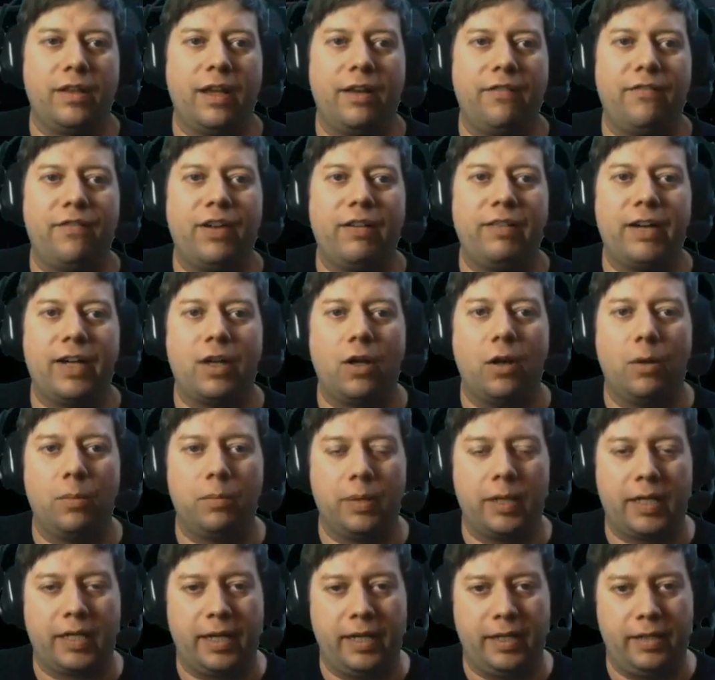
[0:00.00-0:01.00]
very
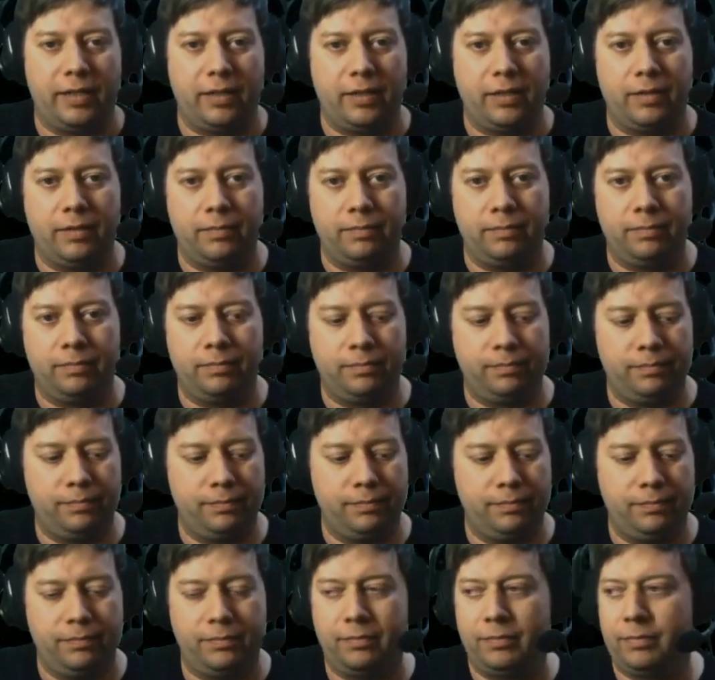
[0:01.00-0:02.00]
complicated,
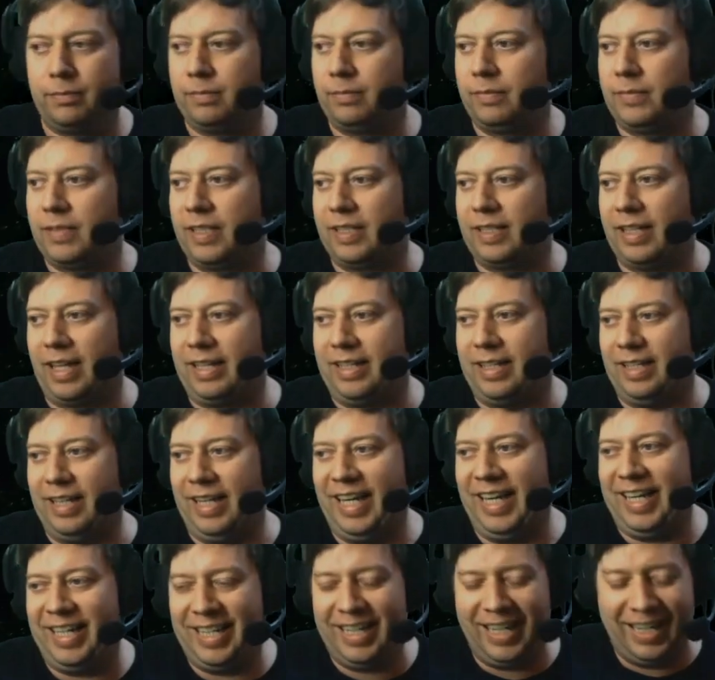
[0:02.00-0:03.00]
to say the
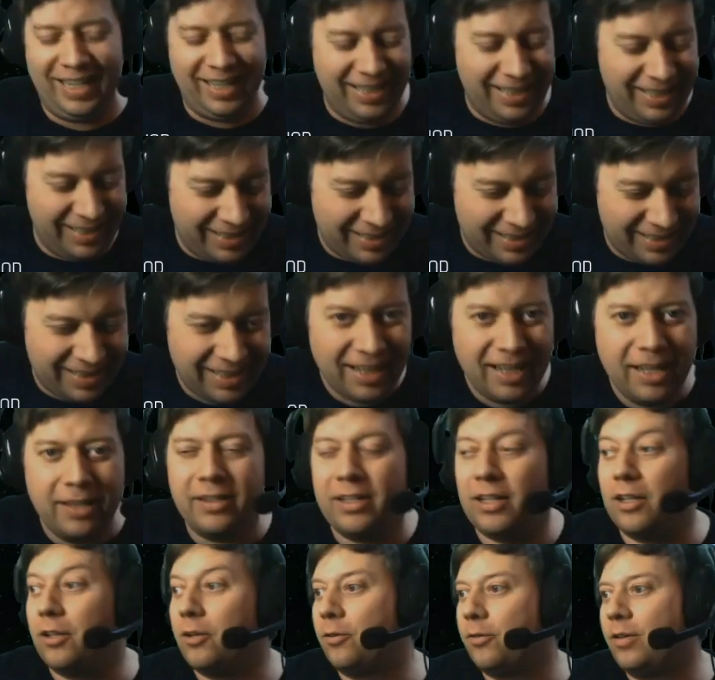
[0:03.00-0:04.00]
least.
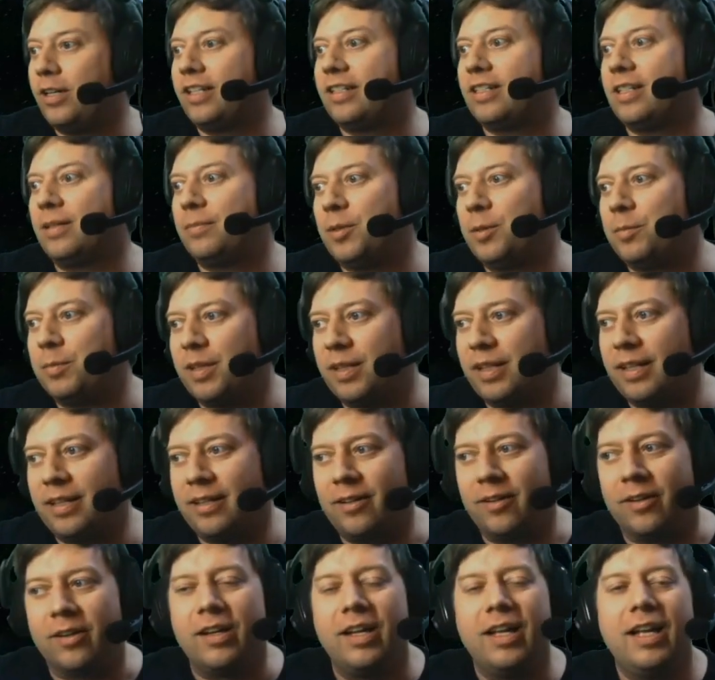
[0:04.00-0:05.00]
They look really simple, but they're
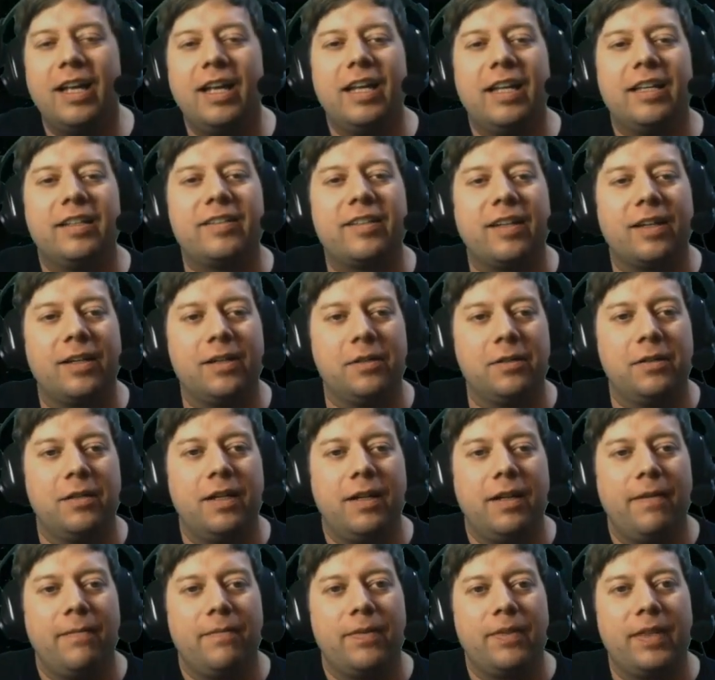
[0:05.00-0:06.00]
not. So
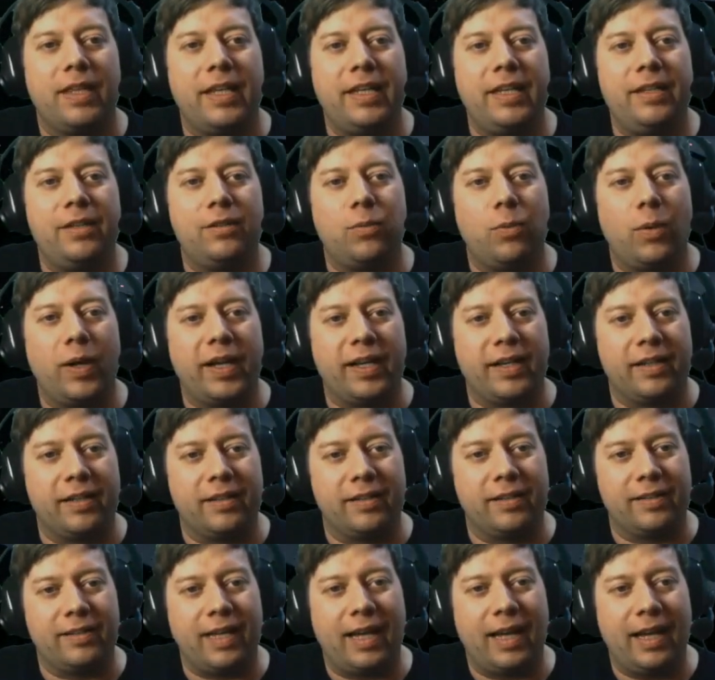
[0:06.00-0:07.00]
these
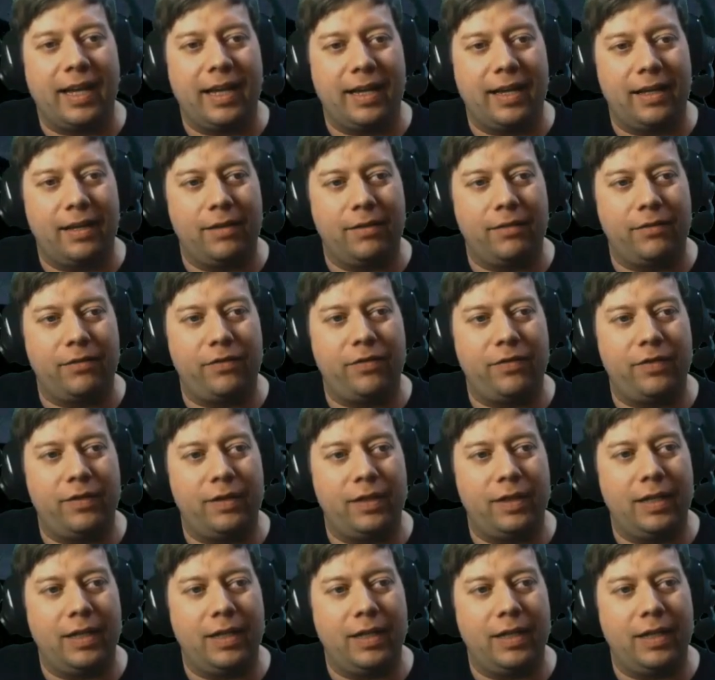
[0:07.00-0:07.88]
wings have